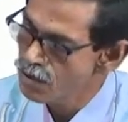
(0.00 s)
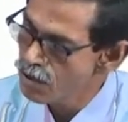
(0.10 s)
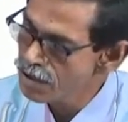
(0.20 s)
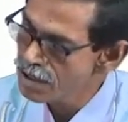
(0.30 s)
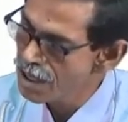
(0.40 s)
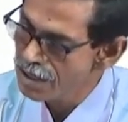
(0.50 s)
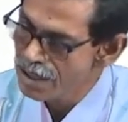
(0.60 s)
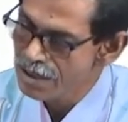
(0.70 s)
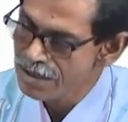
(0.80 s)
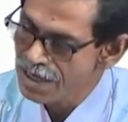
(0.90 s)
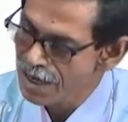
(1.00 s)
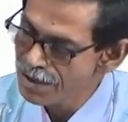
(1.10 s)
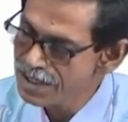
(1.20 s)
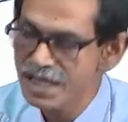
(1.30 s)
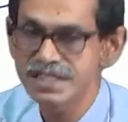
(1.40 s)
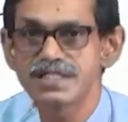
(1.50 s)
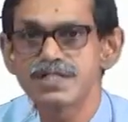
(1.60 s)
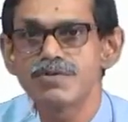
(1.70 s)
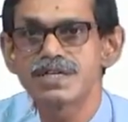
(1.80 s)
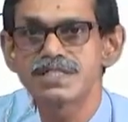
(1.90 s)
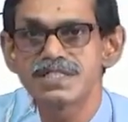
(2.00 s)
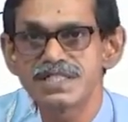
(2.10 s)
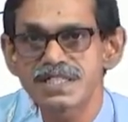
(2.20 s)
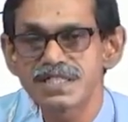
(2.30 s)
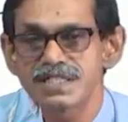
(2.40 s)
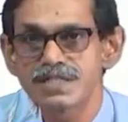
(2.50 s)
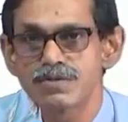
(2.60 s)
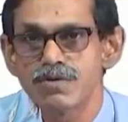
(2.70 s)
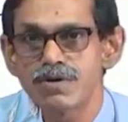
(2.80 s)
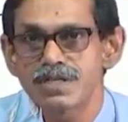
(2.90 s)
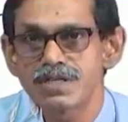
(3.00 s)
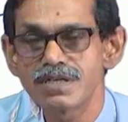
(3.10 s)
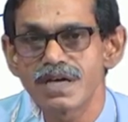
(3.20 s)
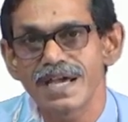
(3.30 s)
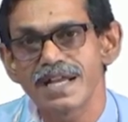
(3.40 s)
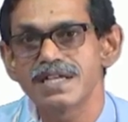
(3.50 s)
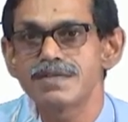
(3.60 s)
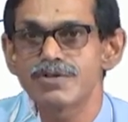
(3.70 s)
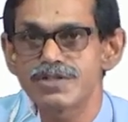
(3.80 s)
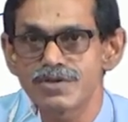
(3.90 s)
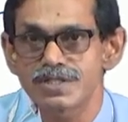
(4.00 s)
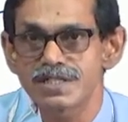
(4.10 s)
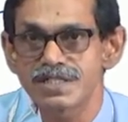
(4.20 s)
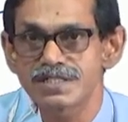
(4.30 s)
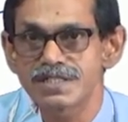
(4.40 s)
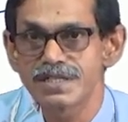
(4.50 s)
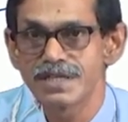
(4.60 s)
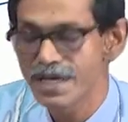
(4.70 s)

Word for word: goat rabbit IgG was injected in goat and antibody was raised.